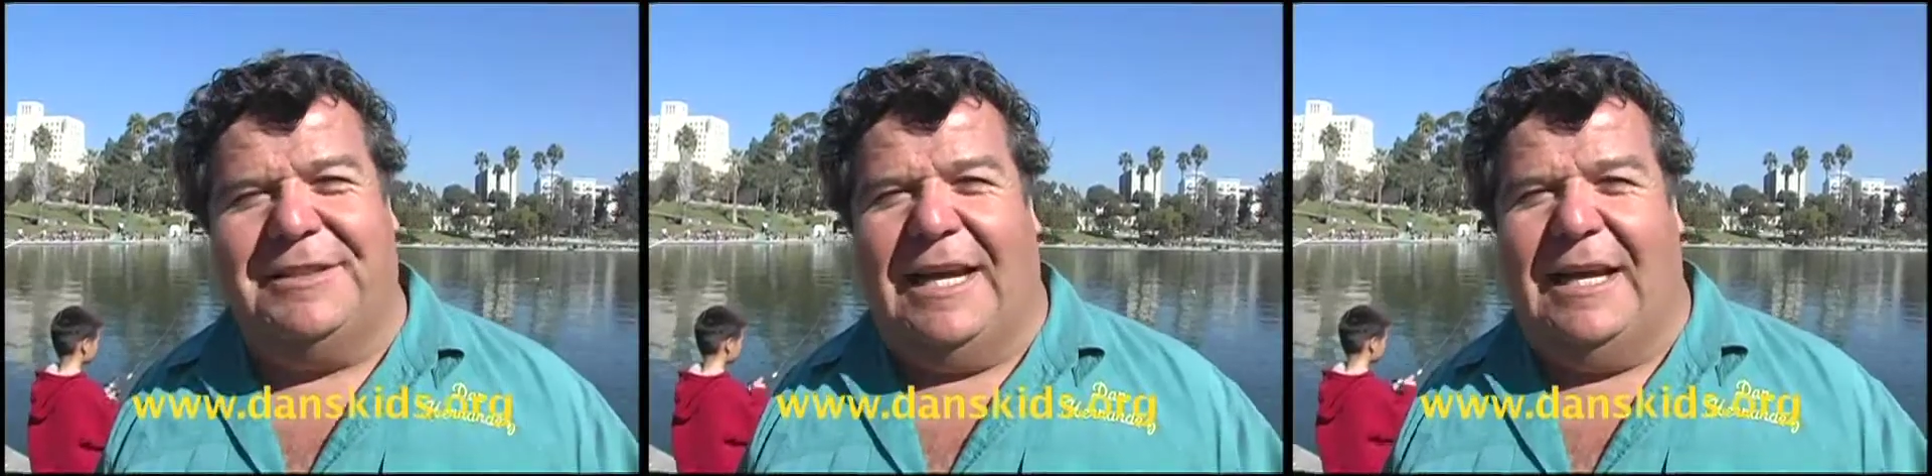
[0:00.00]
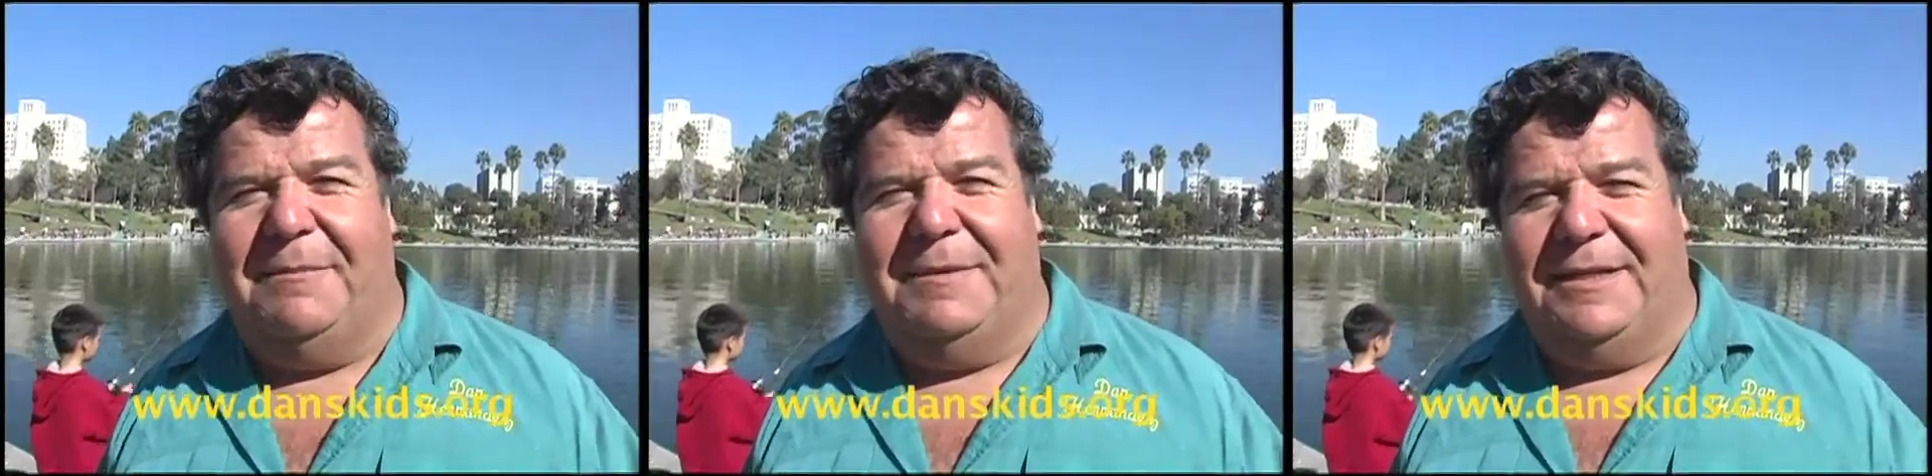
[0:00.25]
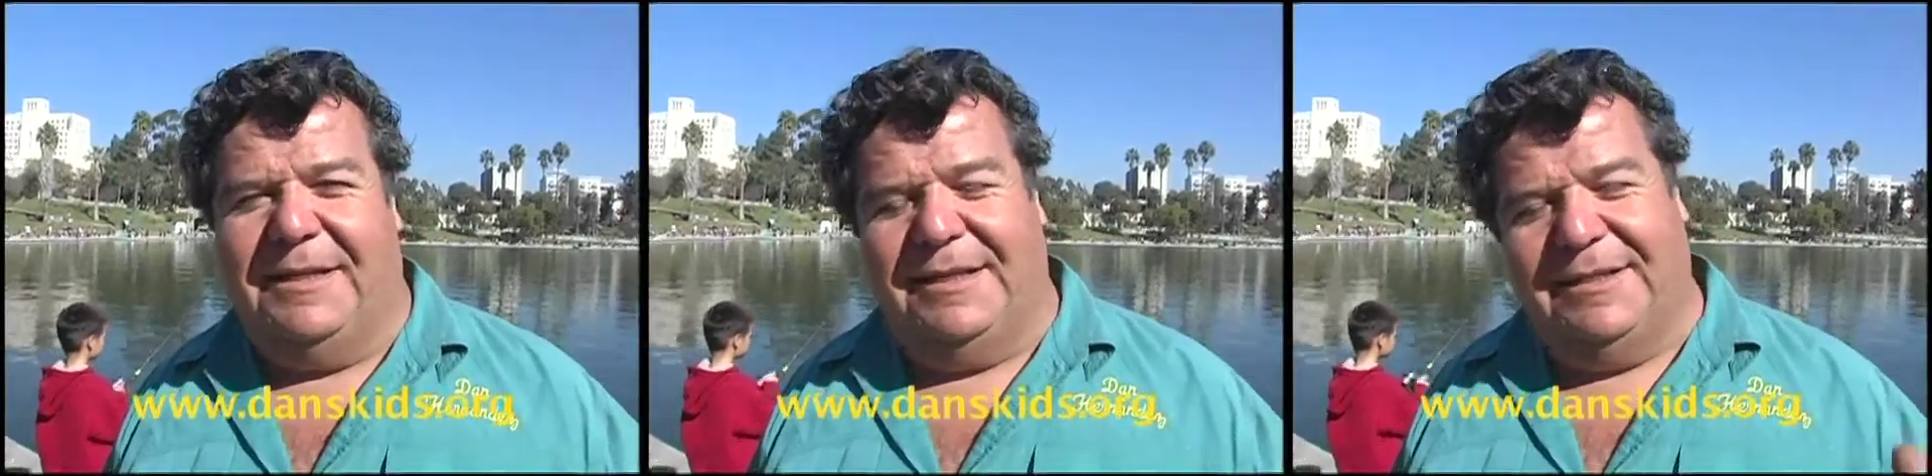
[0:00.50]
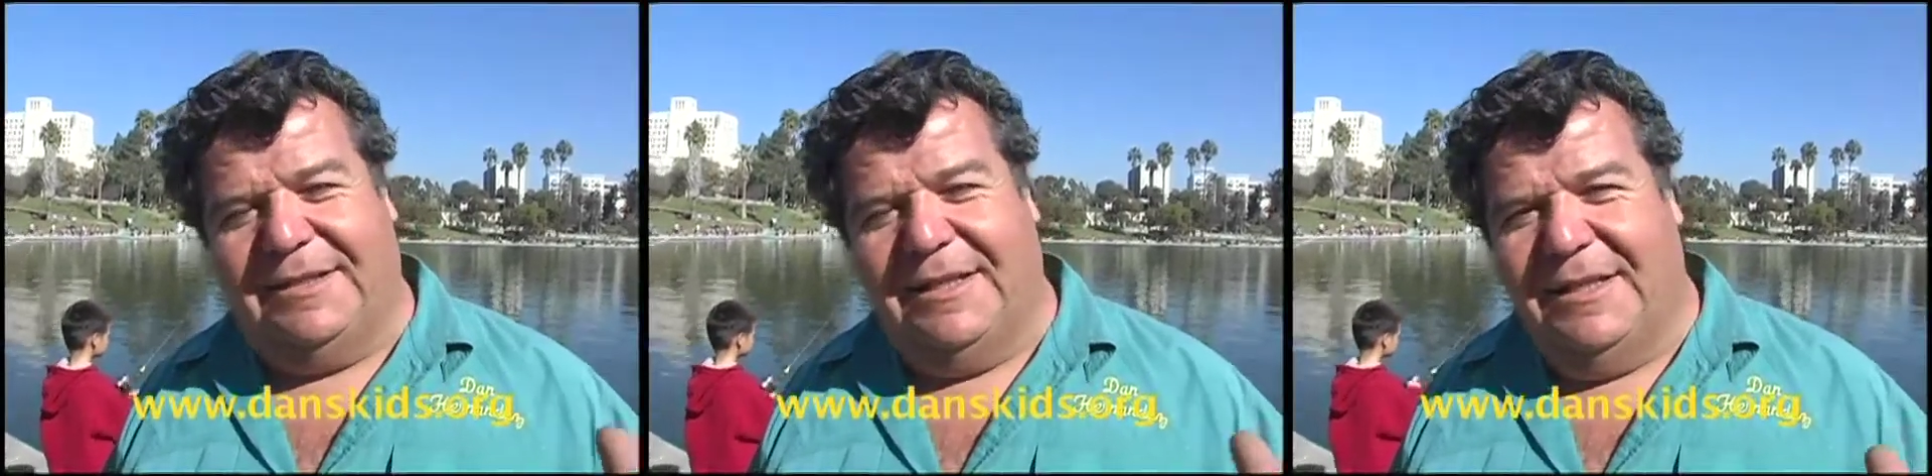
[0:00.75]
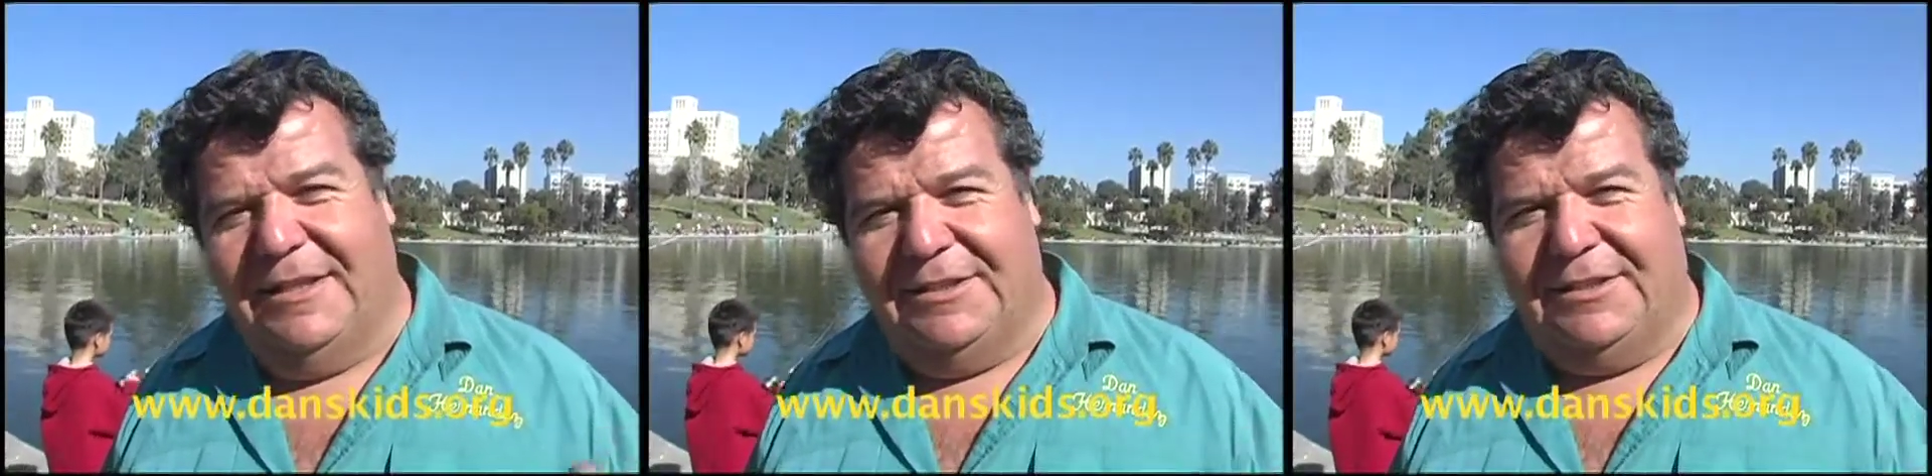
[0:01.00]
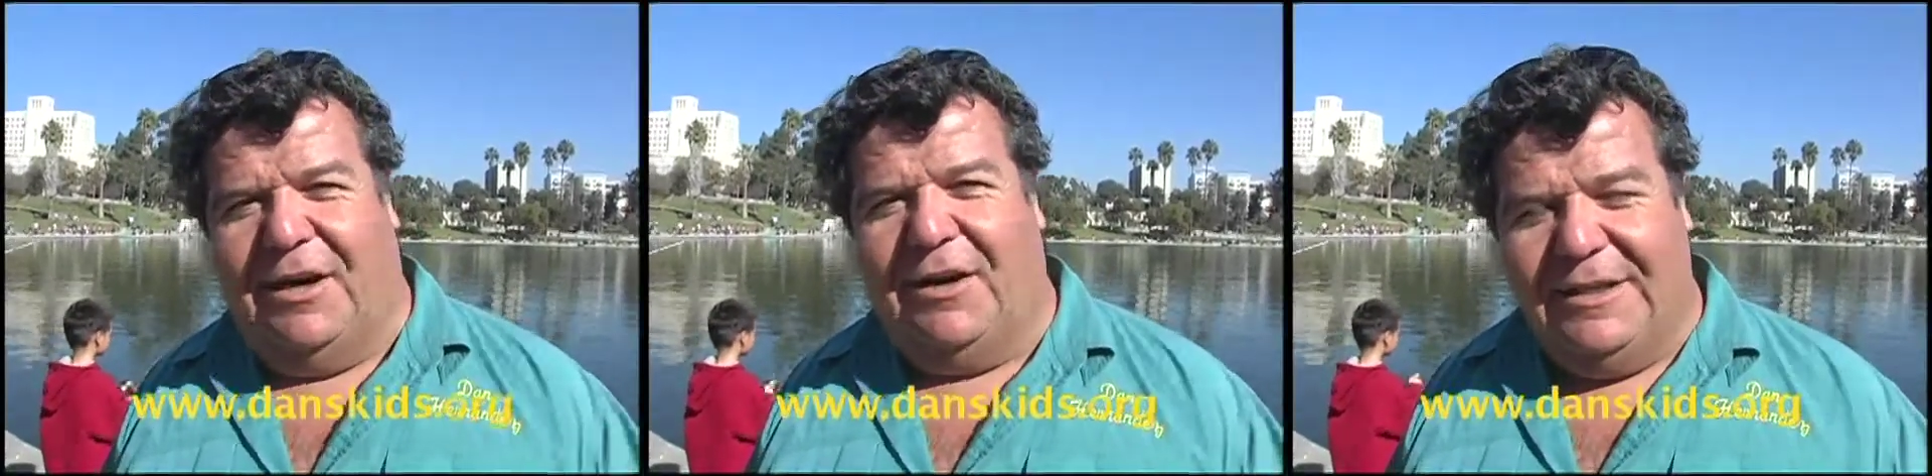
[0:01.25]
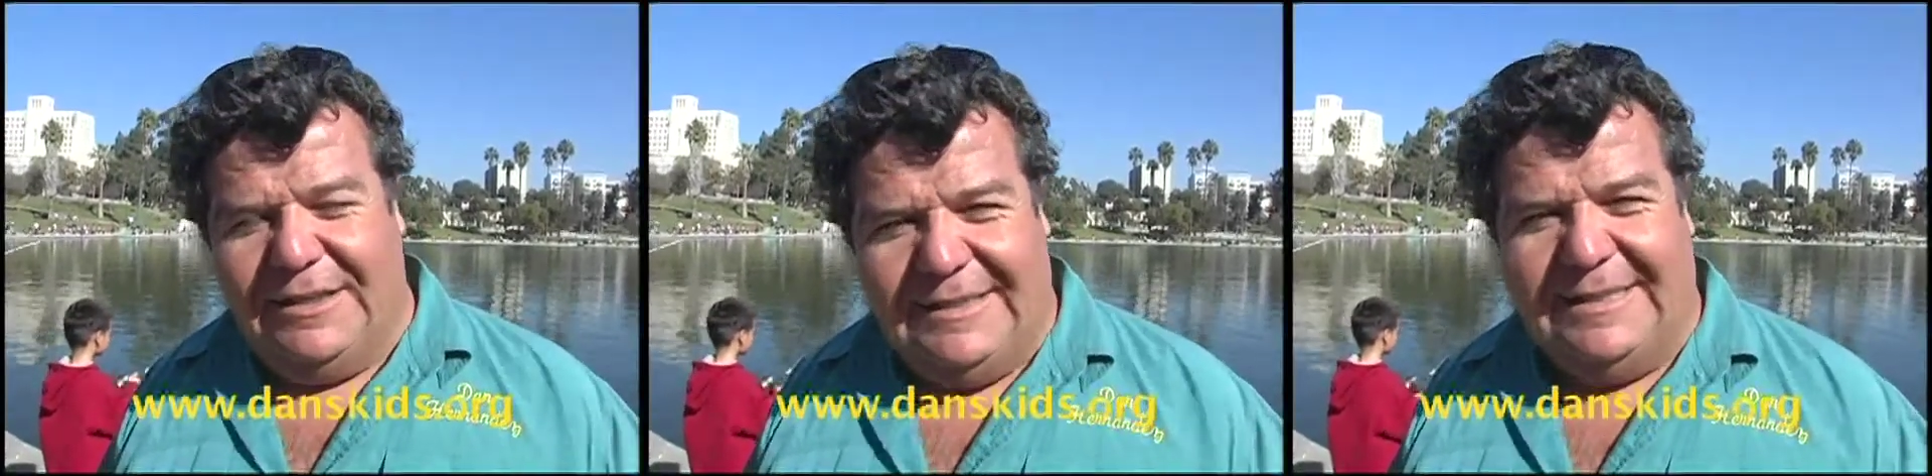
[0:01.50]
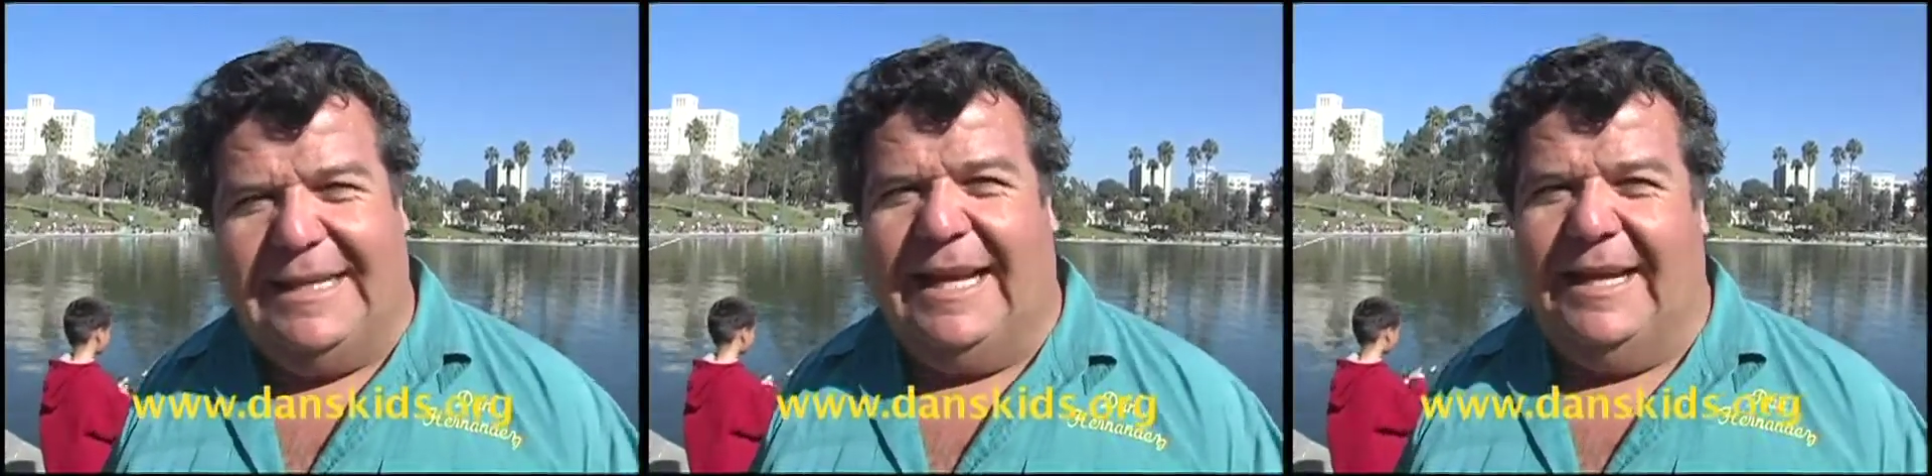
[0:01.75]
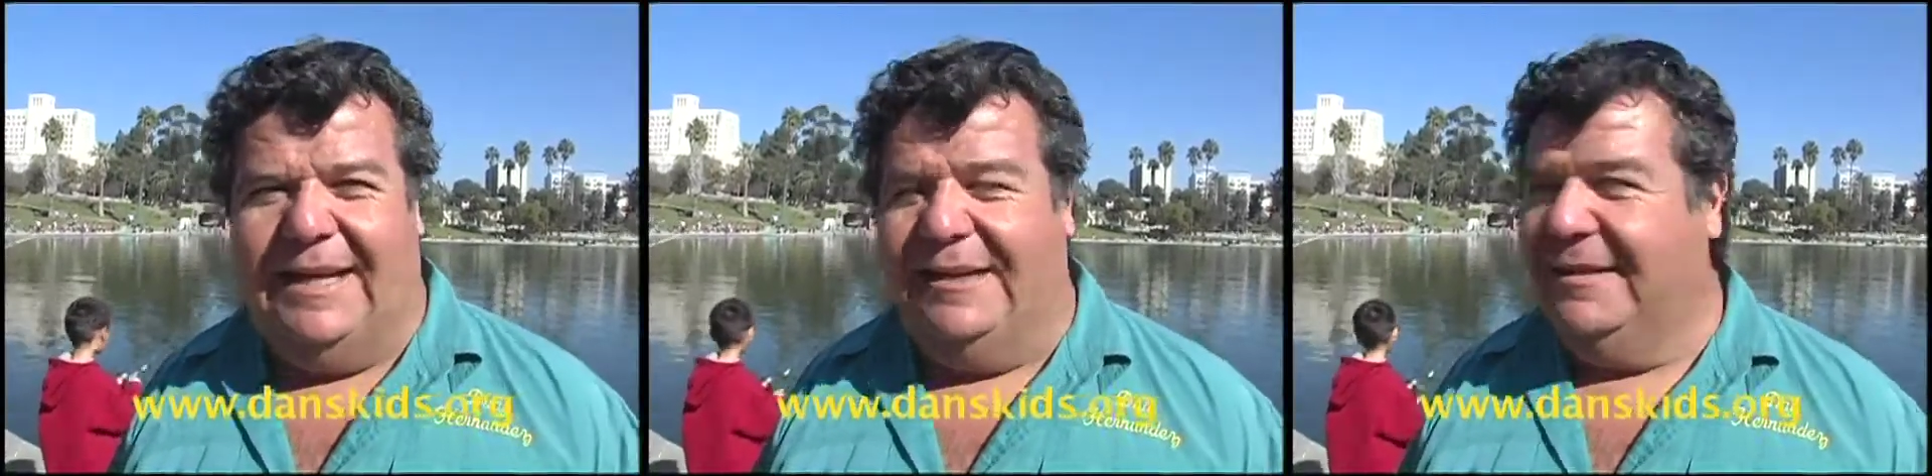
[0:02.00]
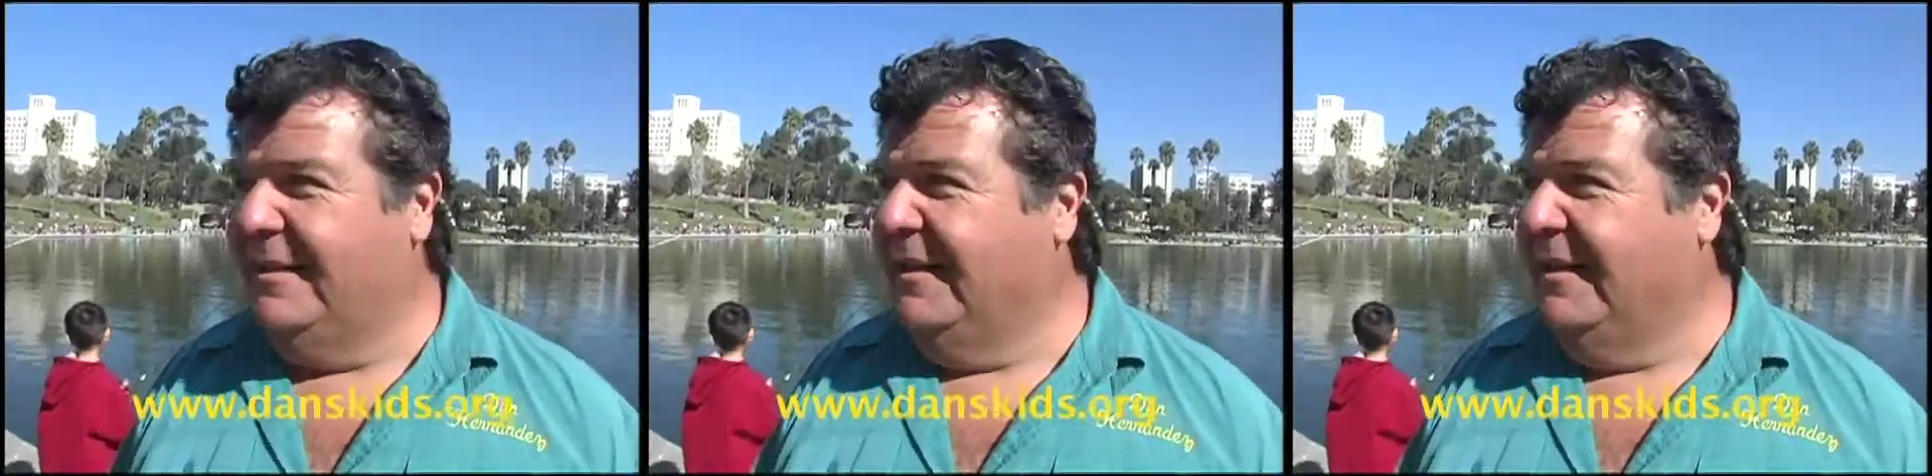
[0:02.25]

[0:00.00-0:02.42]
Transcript: day because starting today,